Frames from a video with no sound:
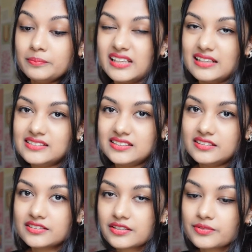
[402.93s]
that
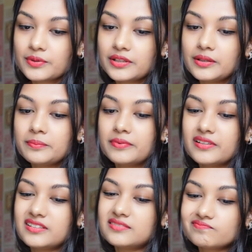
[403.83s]
tier as well,
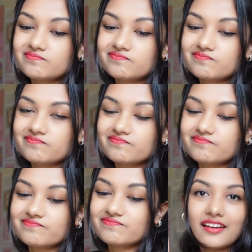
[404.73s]
but
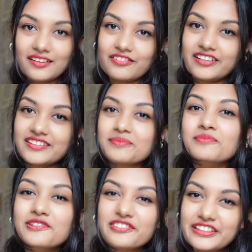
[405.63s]
anyways,
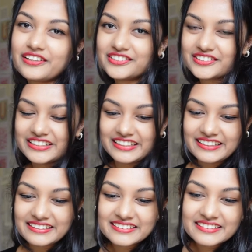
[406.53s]
moving on to the
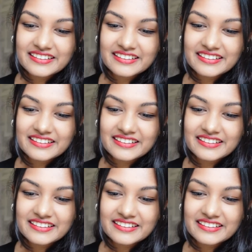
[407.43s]
next.